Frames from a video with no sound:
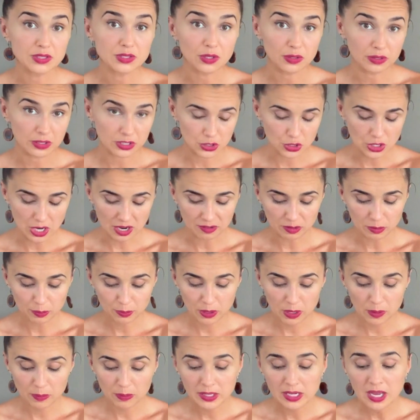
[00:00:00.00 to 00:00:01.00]
so the travel
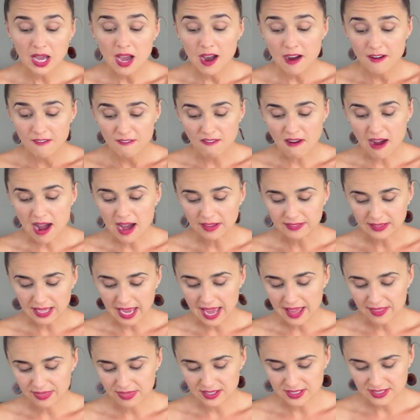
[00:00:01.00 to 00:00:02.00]
permit, filed
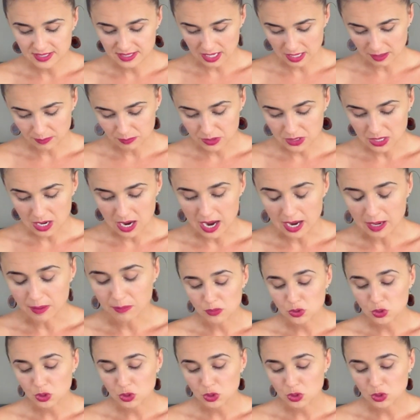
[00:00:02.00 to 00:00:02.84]
at the same time.